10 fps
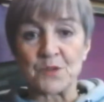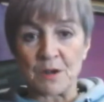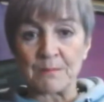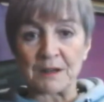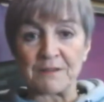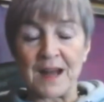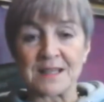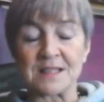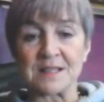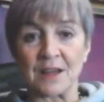
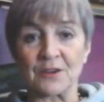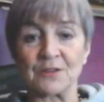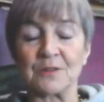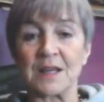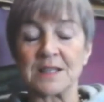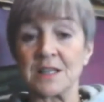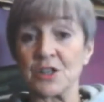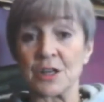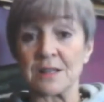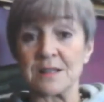McFadden down
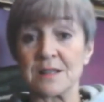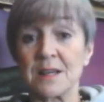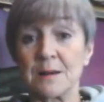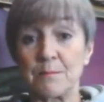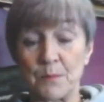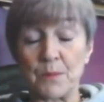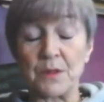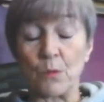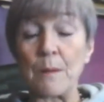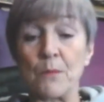teaching us
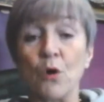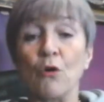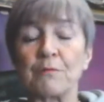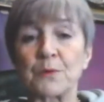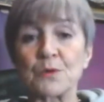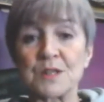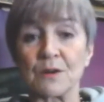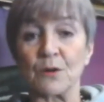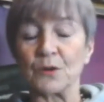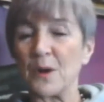the Wim Hof protocol.